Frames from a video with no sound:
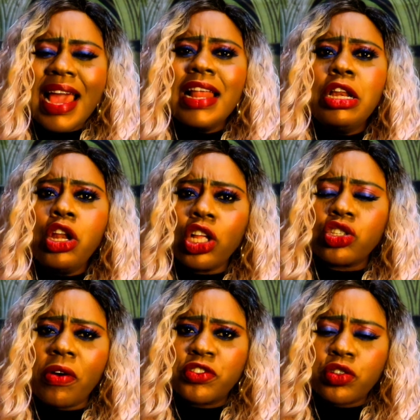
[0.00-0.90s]
A
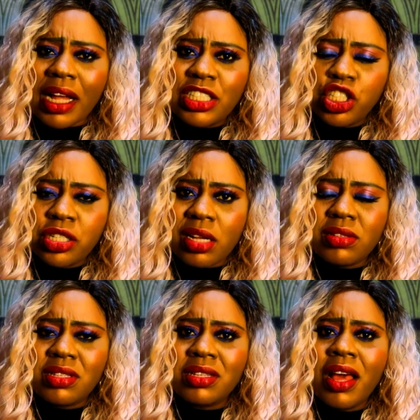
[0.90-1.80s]
lot of
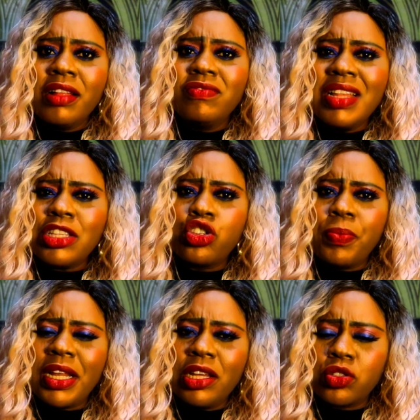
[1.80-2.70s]
traditions need
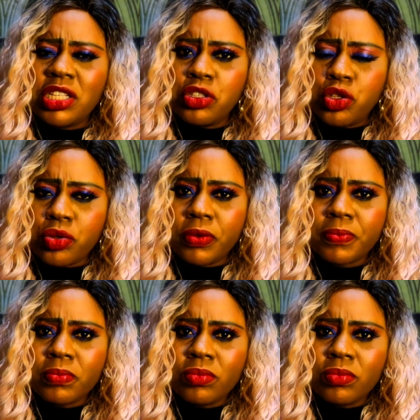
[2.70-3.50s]
to be looked into.